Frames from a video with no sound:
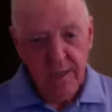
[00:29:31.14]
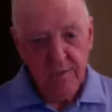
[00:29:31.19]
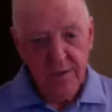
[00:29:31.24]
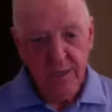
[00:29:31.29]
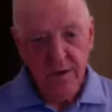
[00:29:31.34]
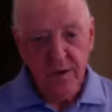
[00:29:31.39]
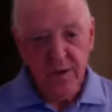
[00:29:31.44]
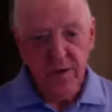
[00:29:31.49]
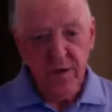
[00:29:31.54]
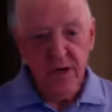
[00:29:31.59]

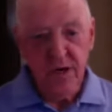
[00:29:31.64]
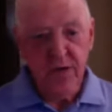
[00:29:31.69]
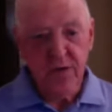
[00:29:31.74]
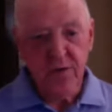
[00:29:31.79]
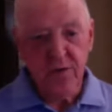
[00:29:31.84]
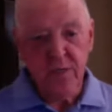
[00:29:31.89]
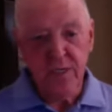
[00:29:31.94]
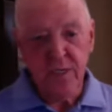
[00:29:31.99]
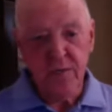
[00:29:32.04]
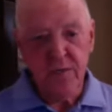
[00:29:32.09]
then all you got to
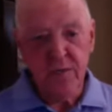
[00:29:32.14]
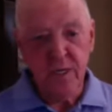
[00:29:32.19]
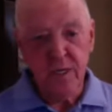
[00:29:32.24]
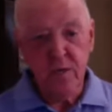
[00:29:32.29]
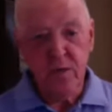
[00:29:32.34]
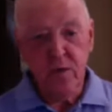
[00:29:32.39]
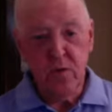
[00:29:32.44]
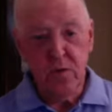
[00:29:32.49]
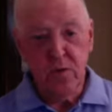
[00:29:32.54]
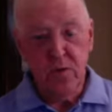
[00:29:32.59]
do is give me a
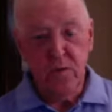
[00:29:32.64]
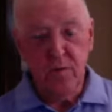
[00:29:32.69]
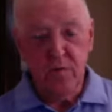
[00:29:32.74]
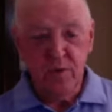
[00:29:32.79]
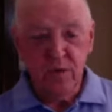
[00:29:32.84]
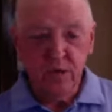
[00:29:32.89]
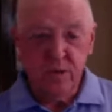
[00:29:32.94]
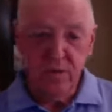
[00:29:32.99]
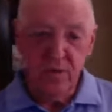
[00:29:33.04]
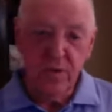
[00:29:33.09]
call. And if
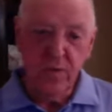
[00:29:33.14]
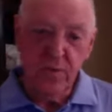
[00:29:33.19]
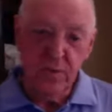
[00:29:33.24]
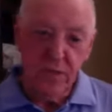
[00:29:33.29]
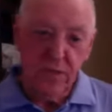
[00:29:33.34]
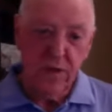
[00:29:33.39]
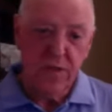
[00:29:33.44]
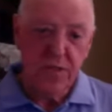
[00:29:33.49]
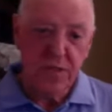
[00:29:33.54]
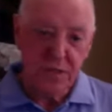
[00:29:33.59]
we agree,
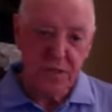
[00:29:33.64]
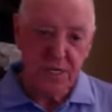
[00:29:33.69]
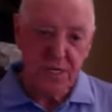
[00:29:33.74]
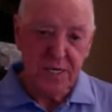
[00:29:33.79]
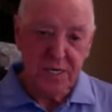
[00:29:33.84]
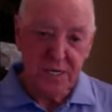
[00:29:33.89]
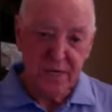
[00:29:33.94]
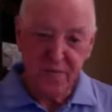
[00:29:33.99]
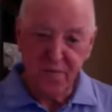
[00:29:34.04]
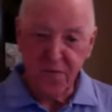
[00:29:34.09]
we'll go to the
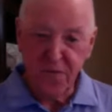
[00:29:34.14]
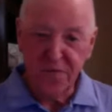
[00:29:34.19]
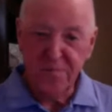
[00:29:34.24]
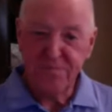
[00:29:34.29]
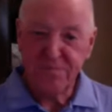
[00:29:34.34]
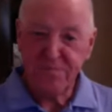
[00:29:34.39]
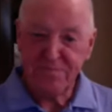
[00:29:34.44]
second interview.